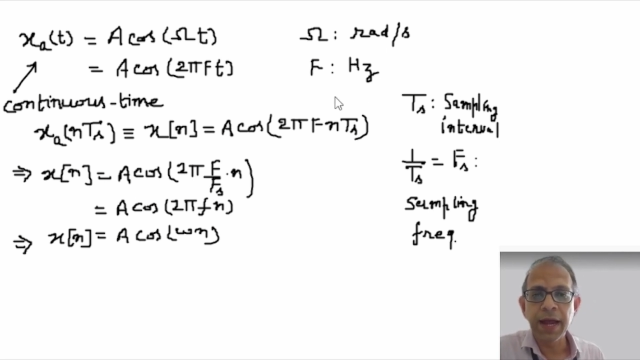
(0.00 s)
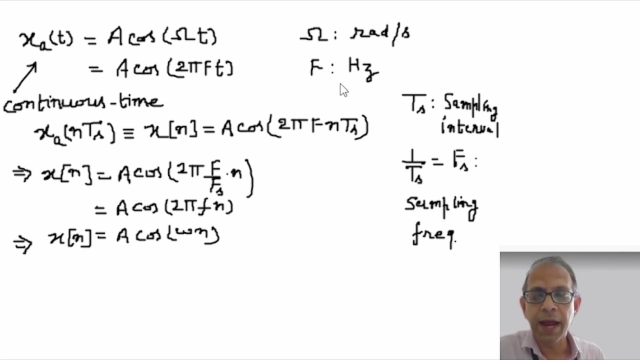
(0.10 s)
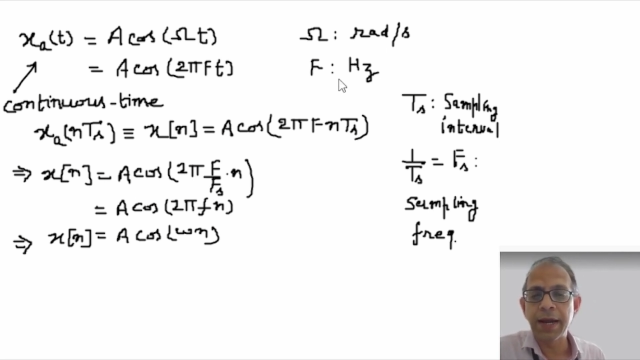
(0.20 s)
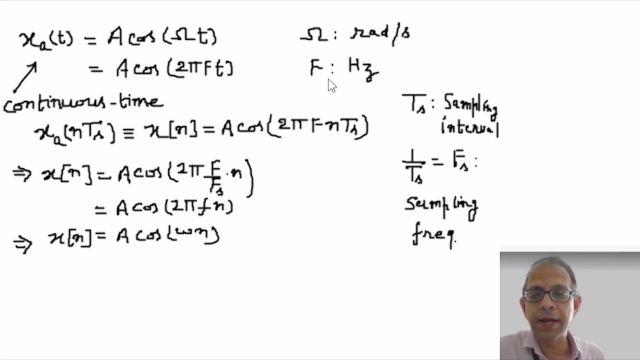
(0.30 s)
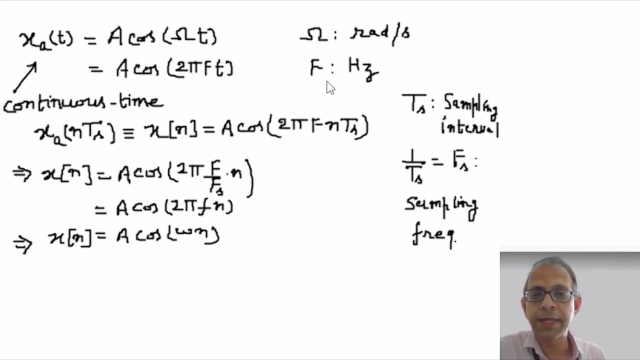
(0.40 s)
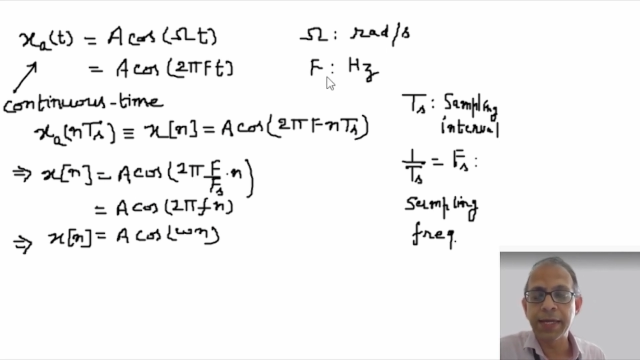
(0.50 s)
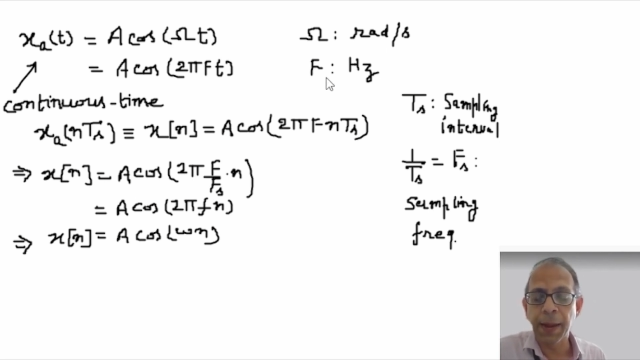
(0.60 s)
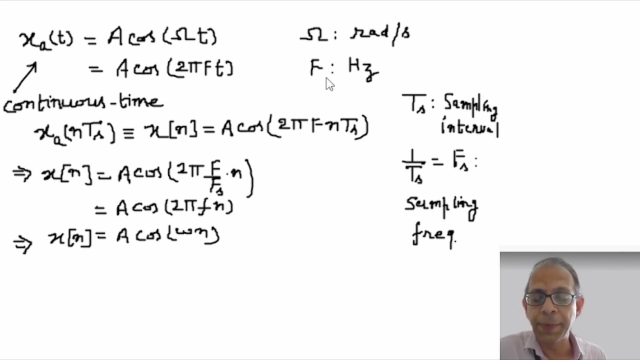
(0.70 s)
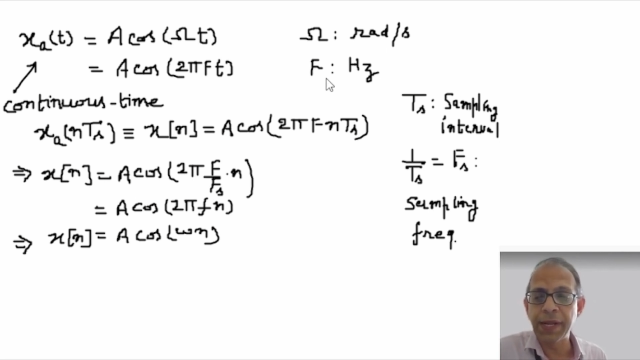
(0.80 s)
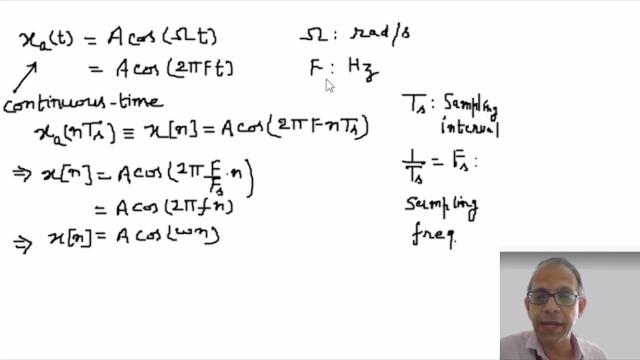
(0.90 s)
and the
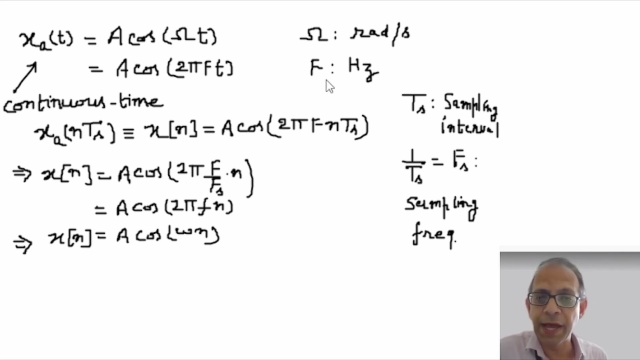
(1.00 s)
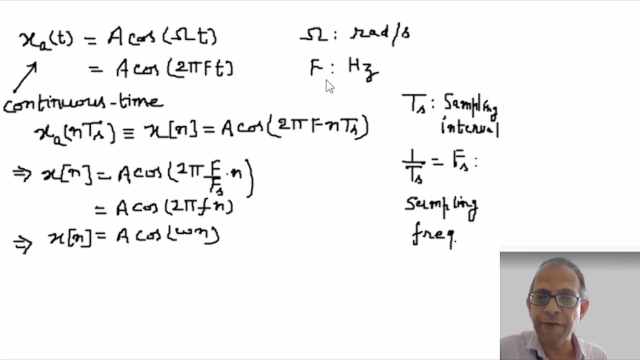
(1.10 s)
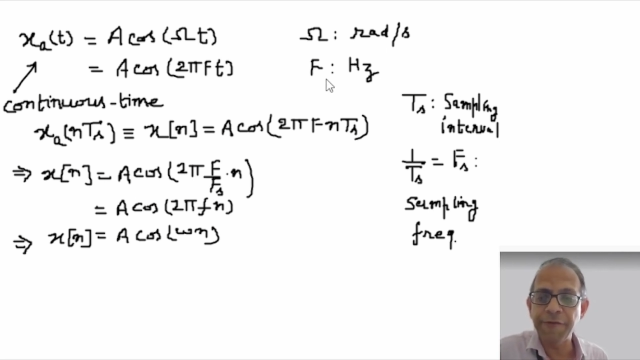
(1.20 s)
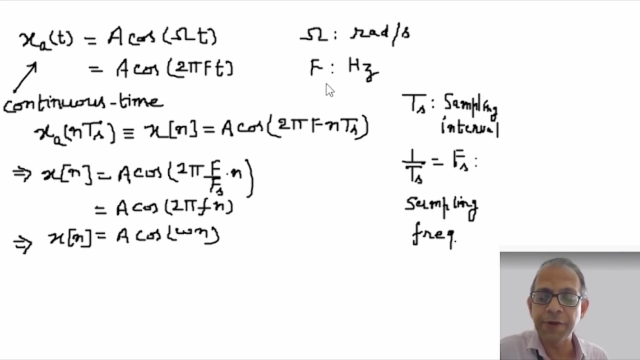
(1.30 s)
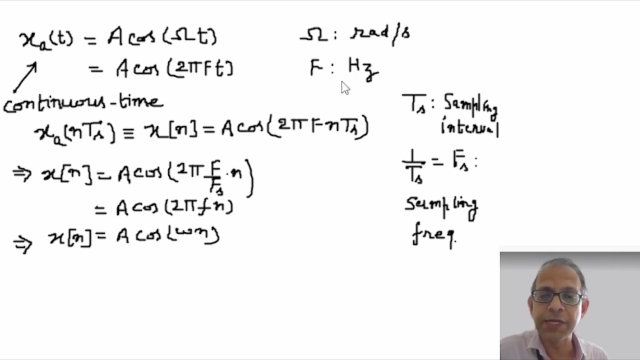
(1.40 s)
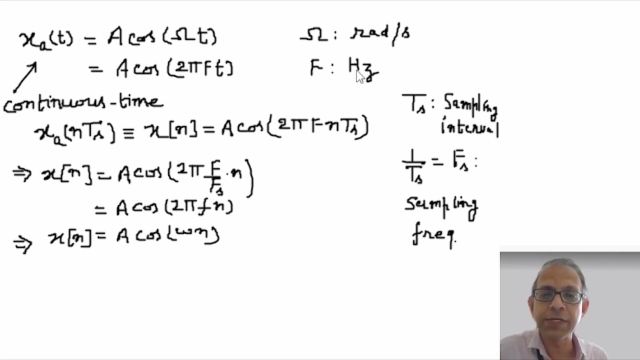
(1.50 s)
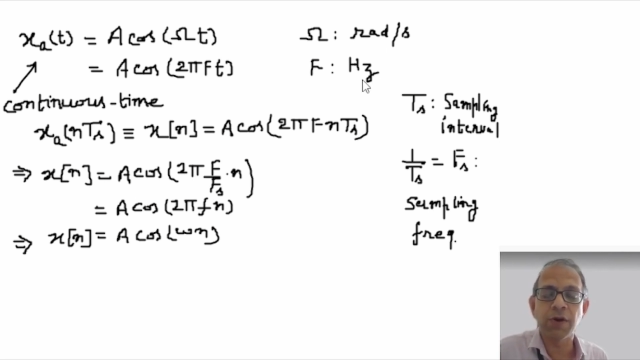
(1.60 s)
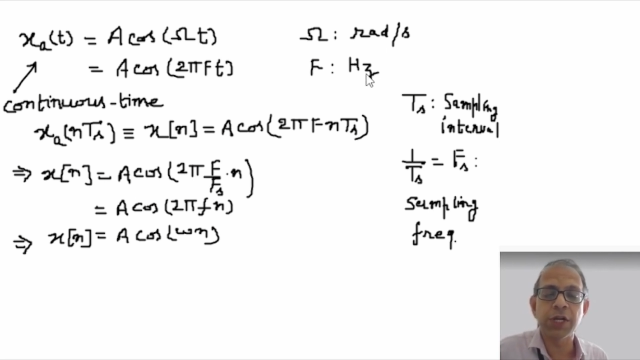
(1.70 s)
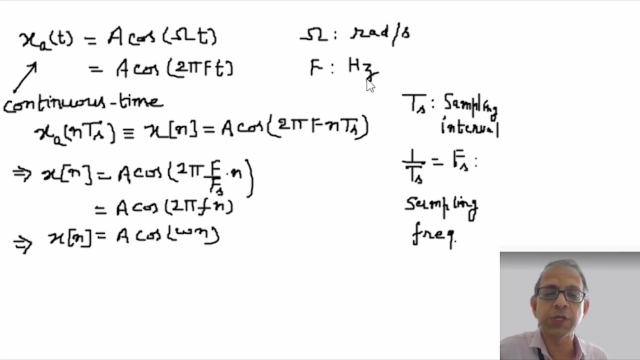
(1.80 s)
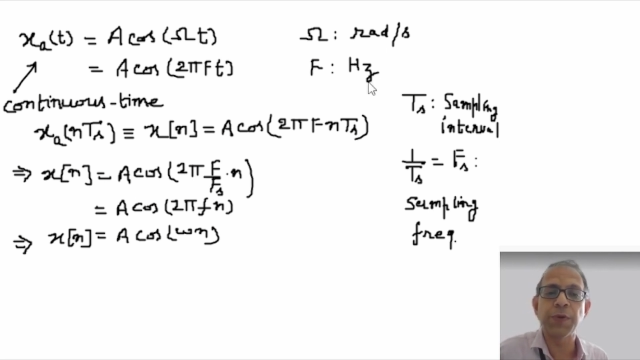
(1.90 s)
capital F is
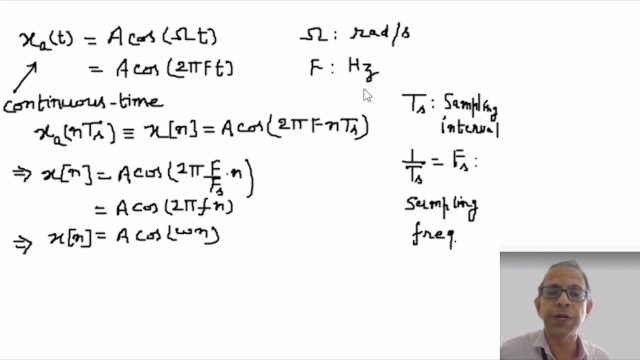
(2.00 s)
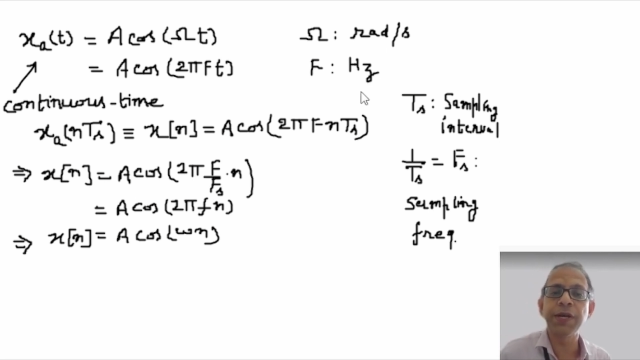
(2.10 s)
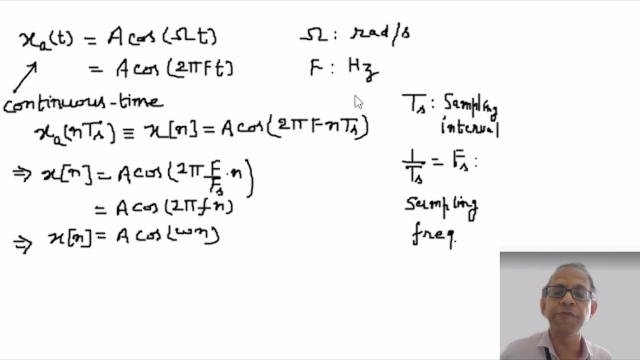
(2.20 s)
corresponding